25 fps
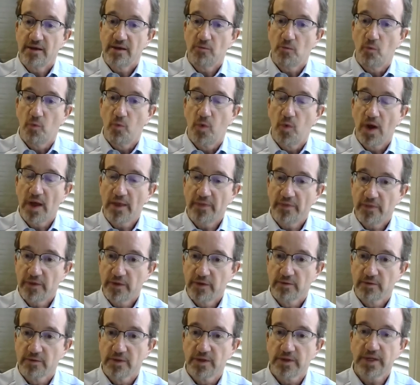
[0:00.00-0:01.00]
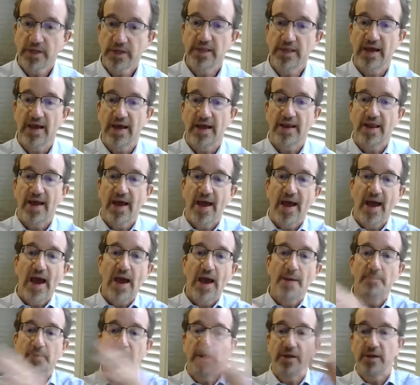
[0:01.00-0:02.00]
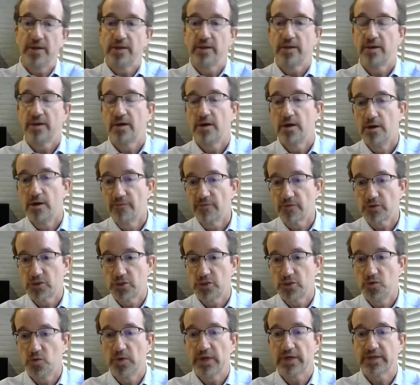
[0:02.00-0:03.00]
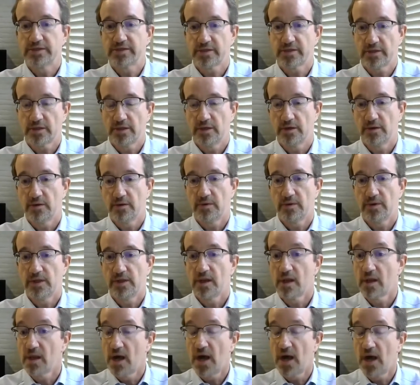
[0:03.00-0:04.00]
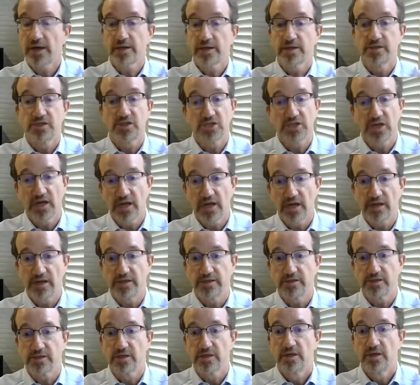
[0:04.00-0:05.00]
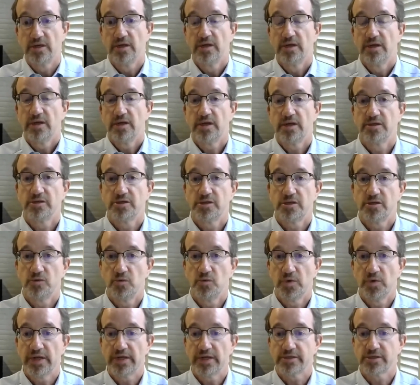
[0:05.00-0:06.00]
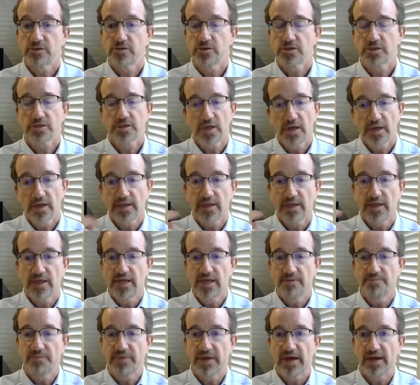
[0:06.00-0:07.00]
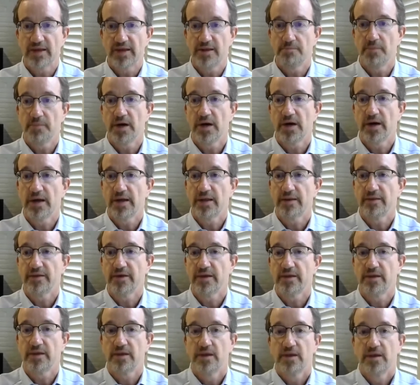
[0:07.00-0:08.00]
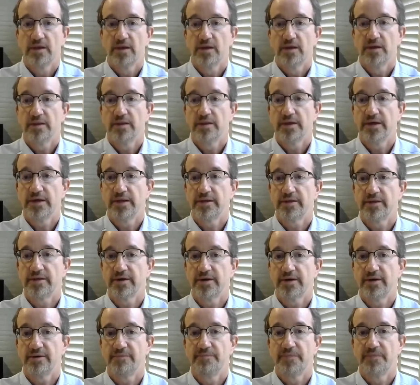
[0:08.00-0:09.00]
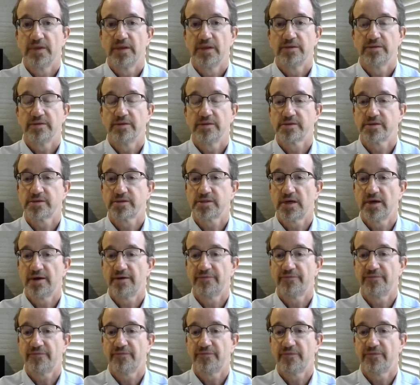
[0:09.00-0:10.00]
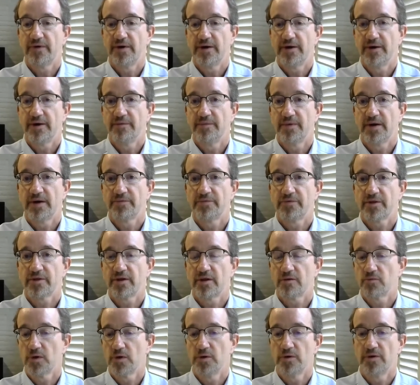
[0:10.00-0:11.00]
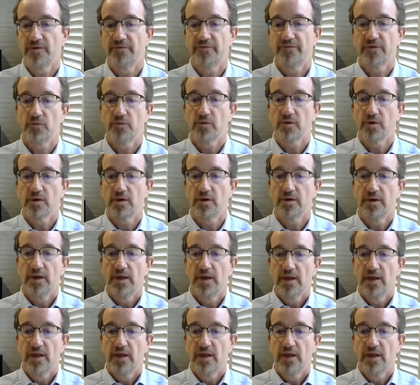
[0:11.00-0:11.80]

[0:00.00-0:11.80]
what you're looking at happened over 2 weeks ago, and a lot can change in 2 weeks. So just kind of keep that in mind, that the stuff I wrote, if it were